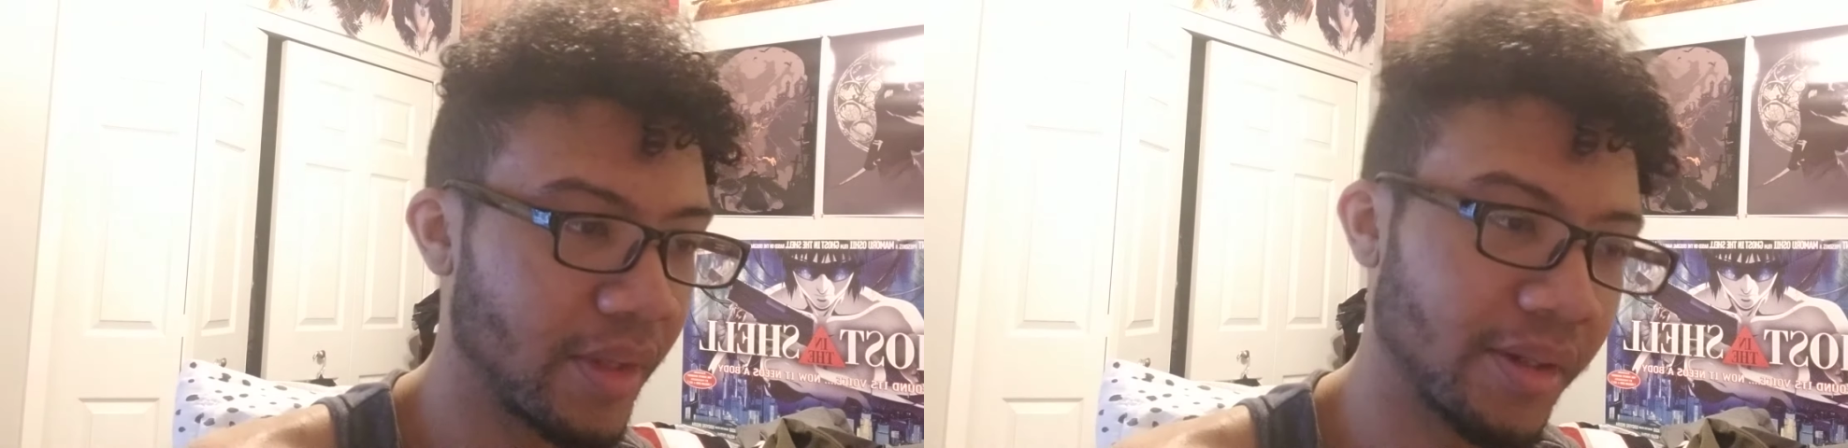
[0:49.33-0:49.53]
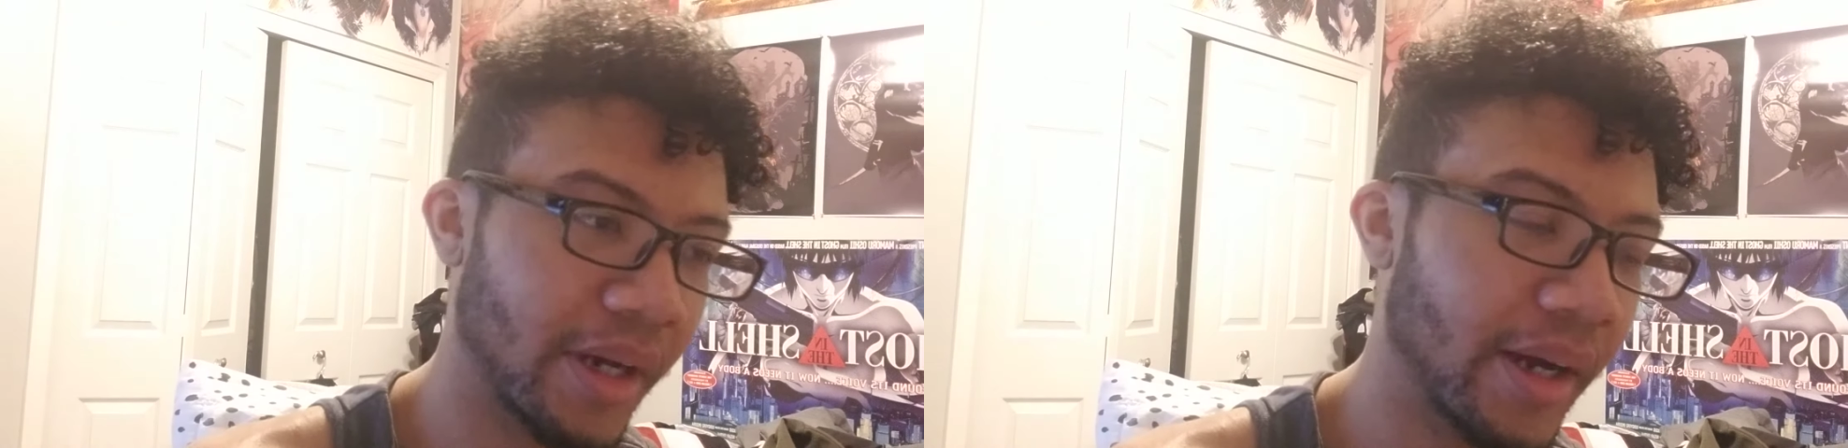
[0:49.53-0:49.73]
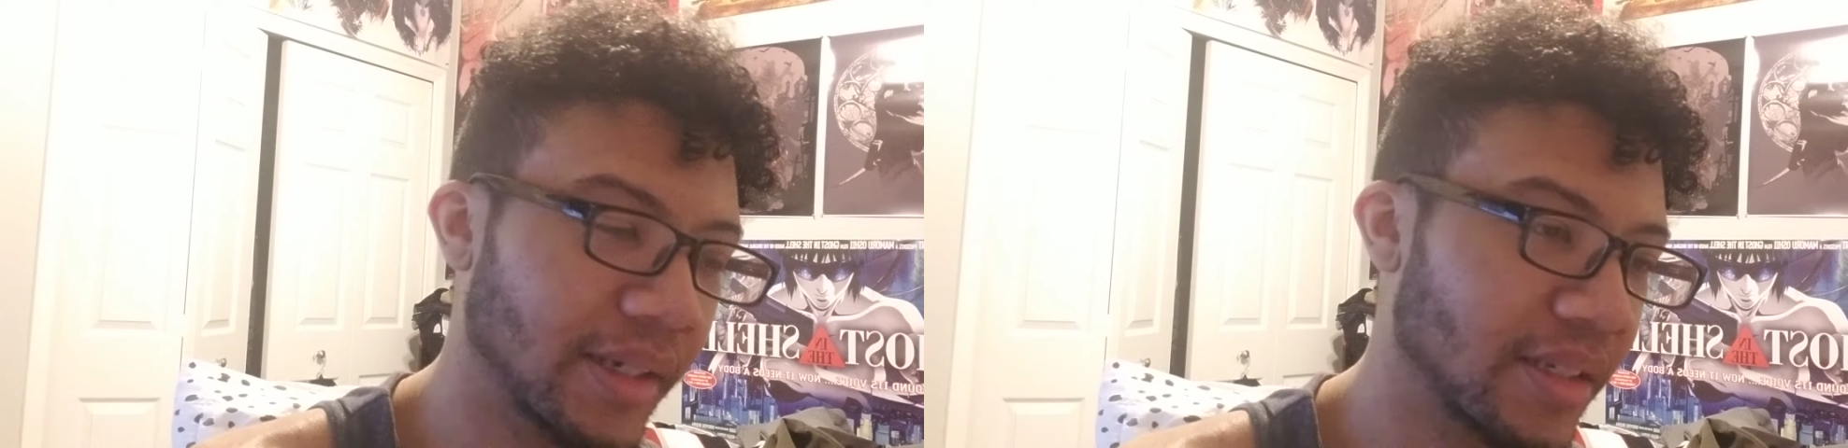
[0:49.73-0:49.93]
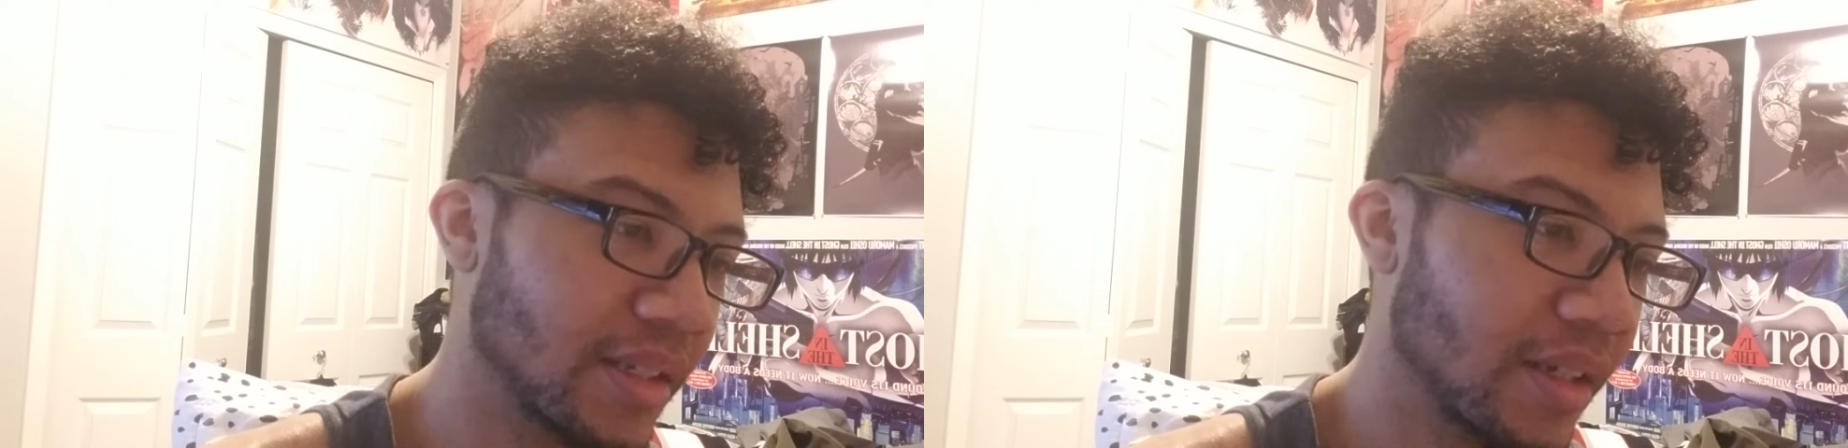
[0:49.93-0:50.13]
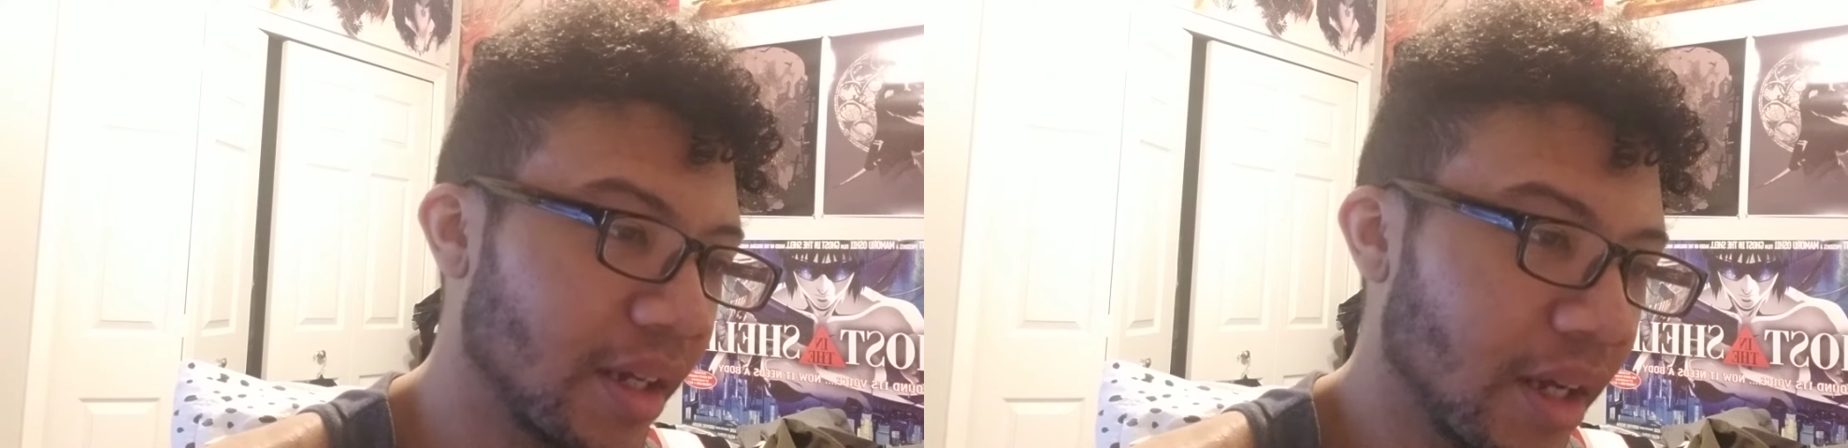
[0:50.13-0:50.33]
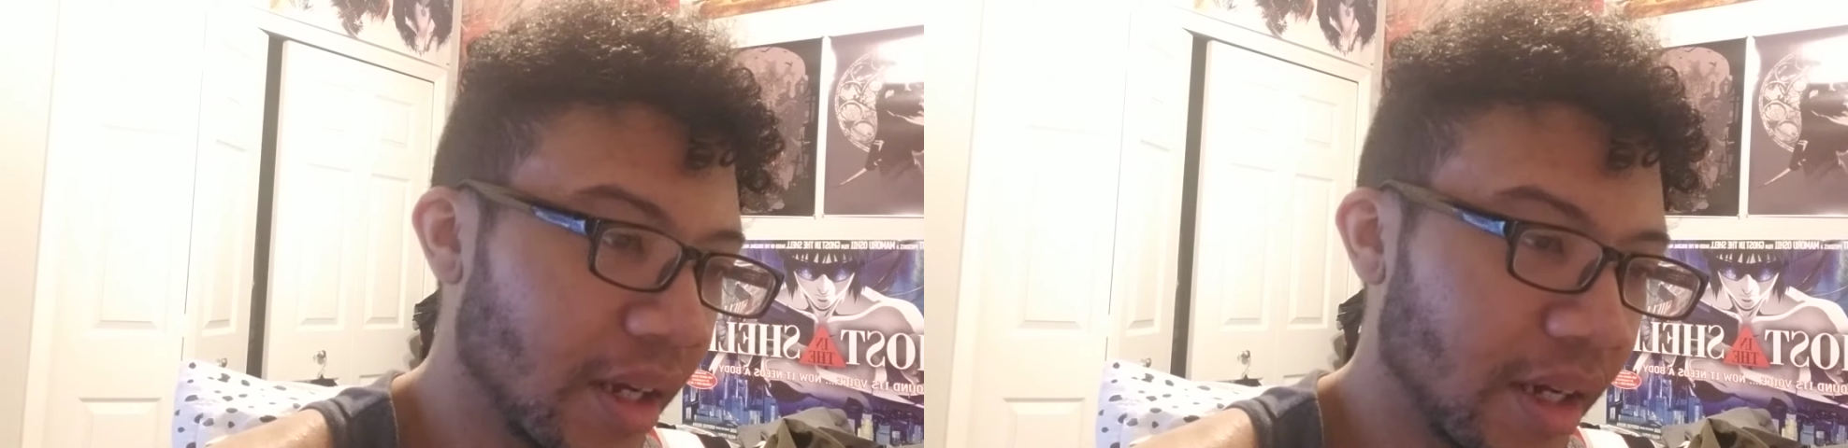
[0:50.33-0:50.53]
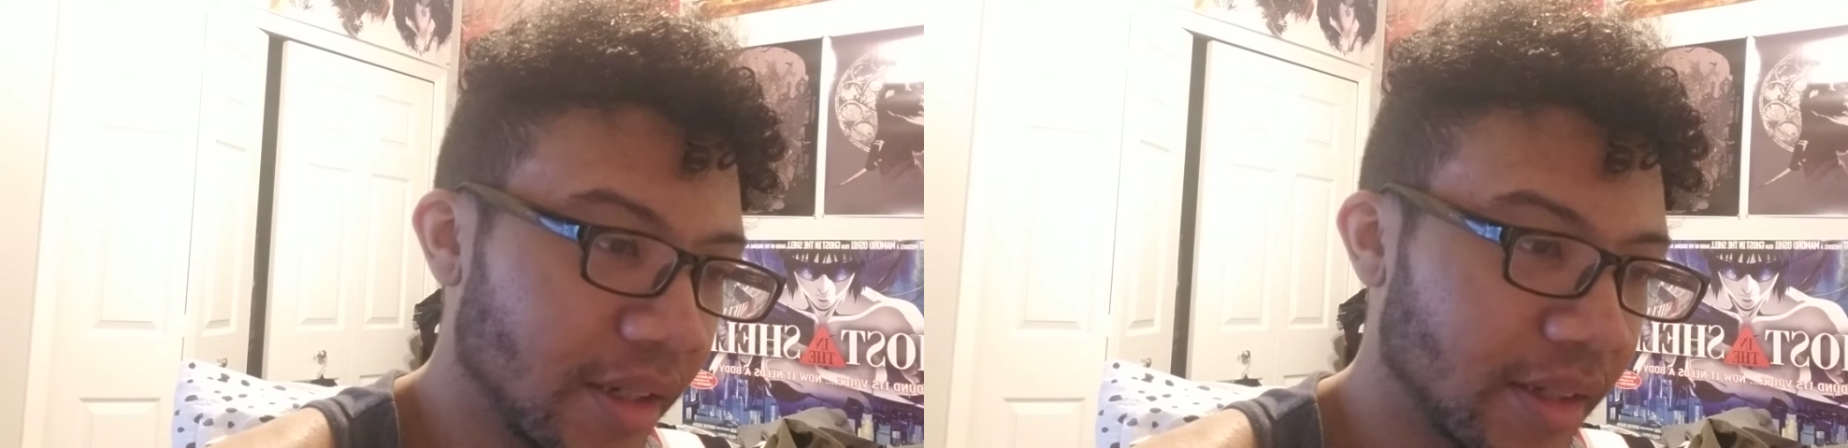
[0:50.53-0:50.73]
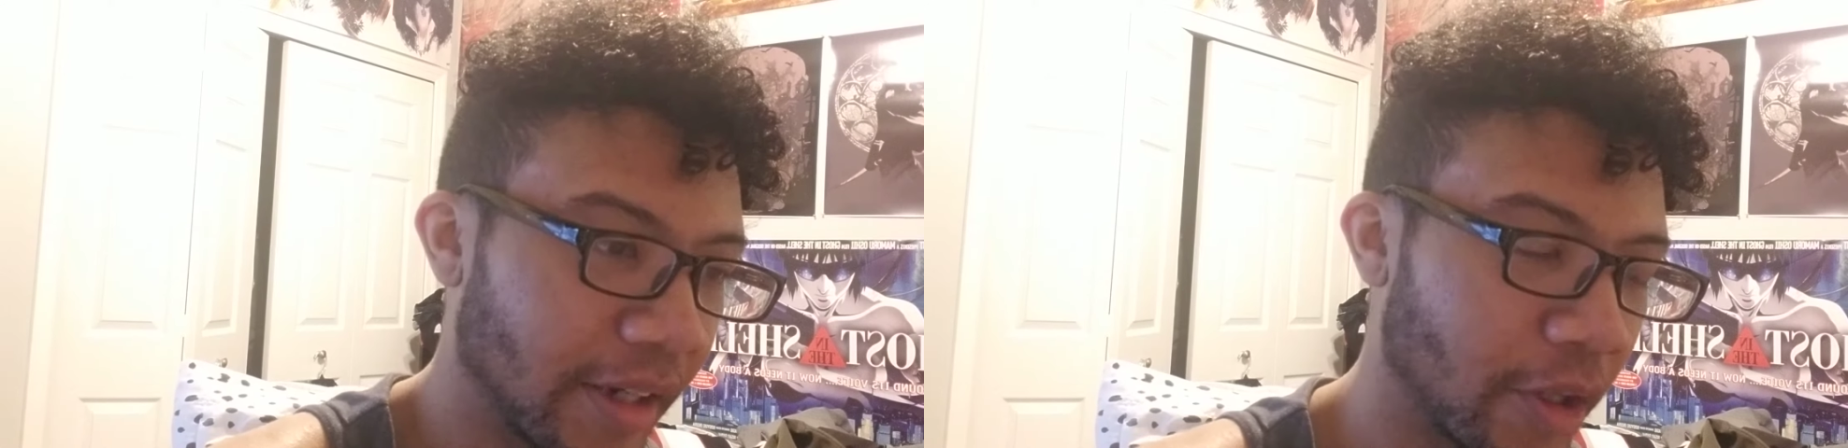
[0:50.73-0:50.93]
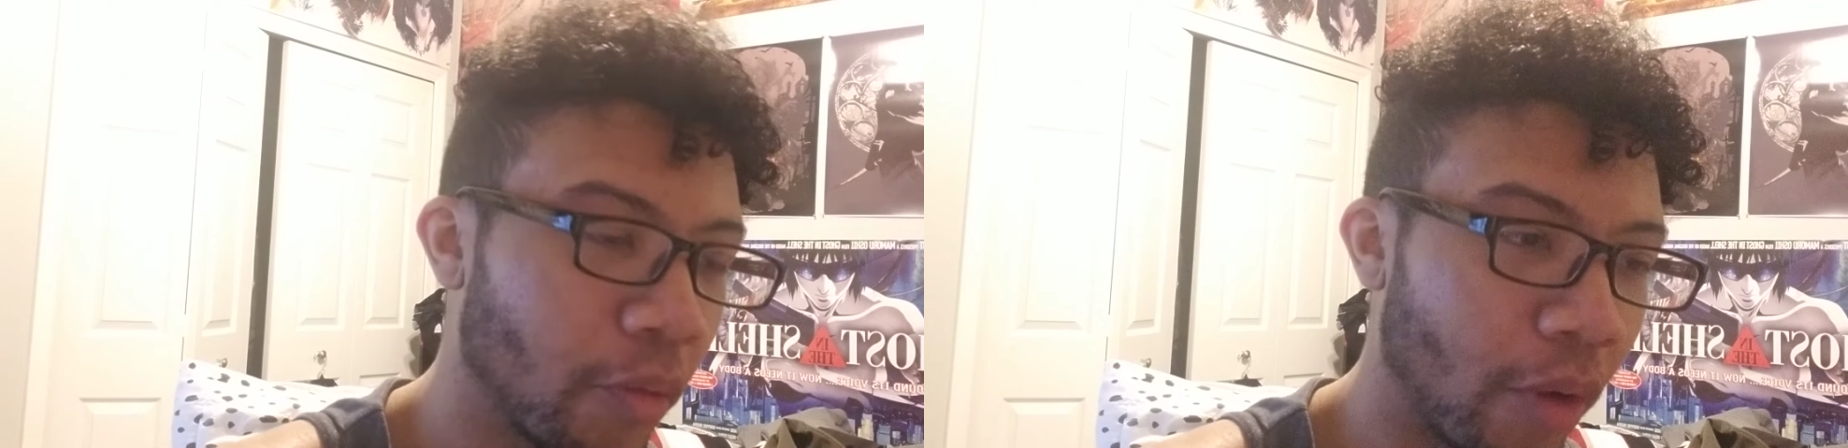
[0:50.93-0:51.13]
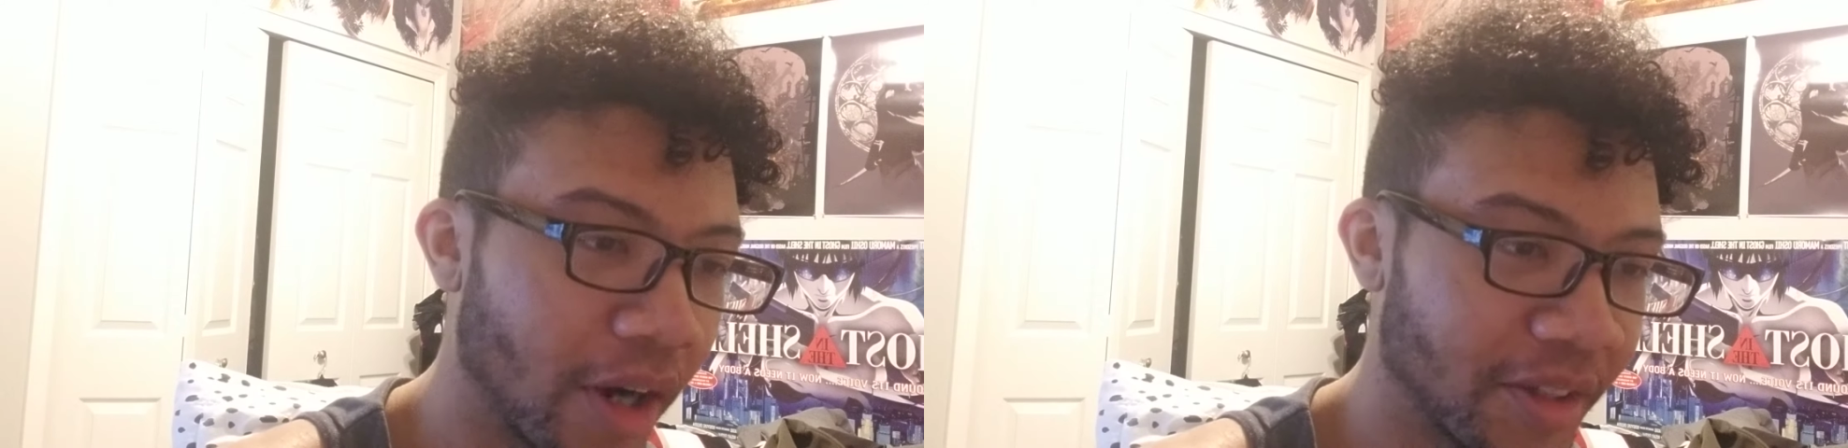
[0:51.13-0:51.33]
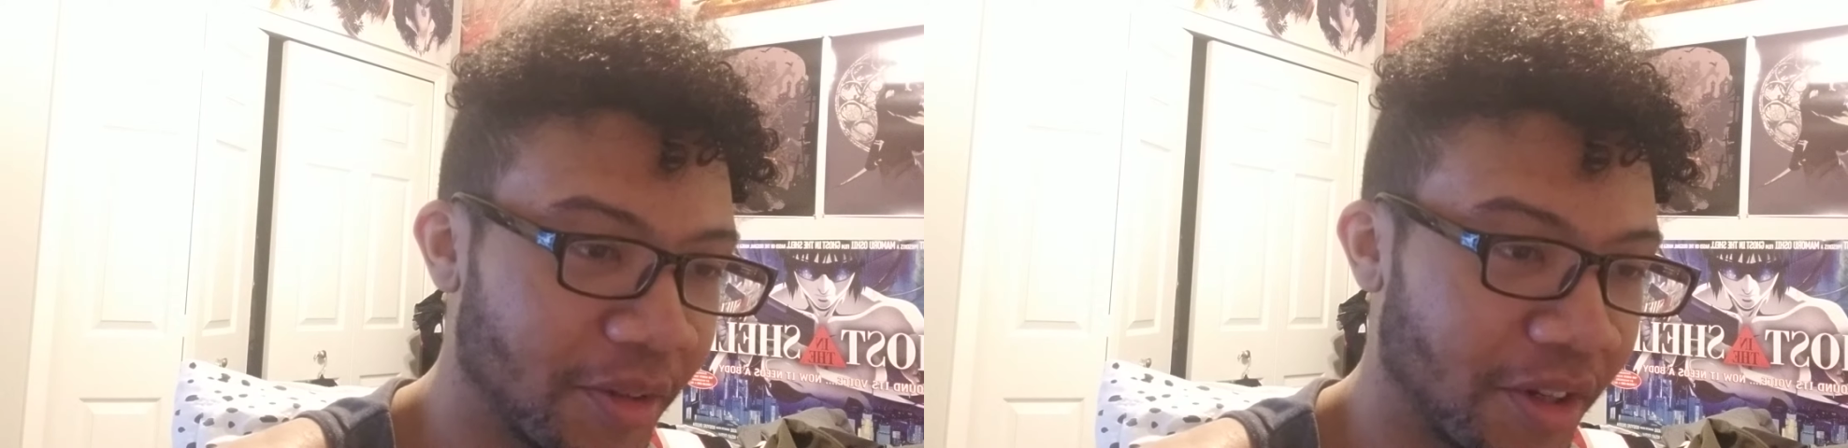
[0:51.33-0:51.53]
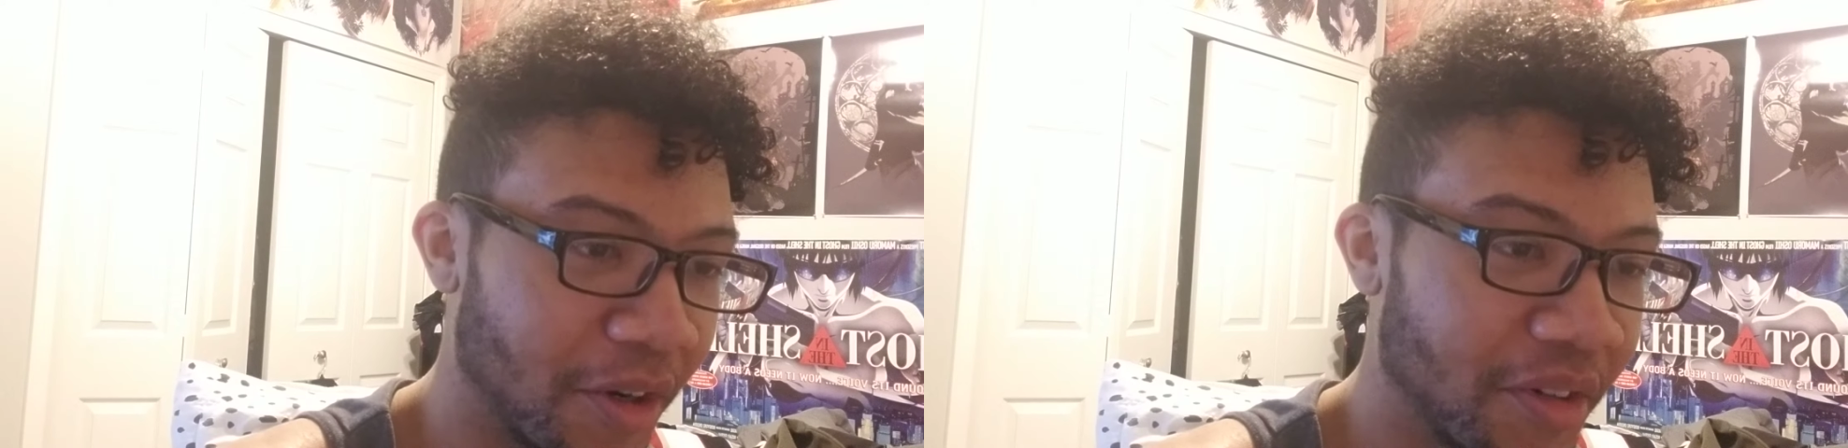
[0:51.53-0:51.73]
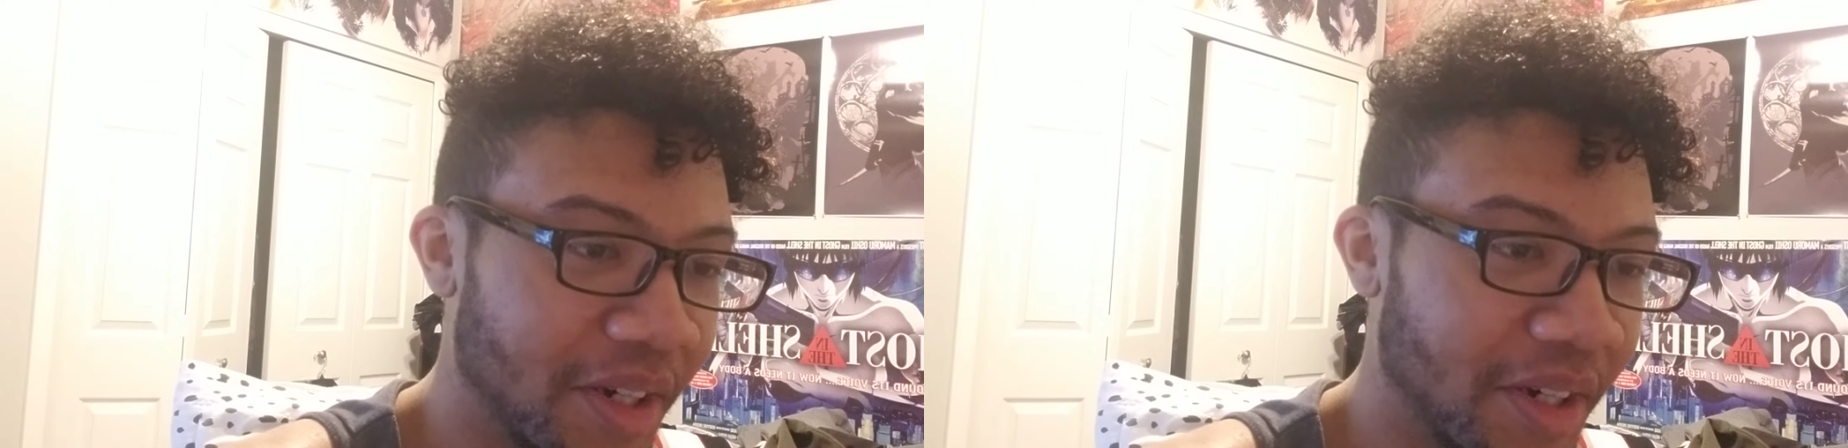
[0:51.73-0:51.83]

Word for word: Guys, I don't wanna though.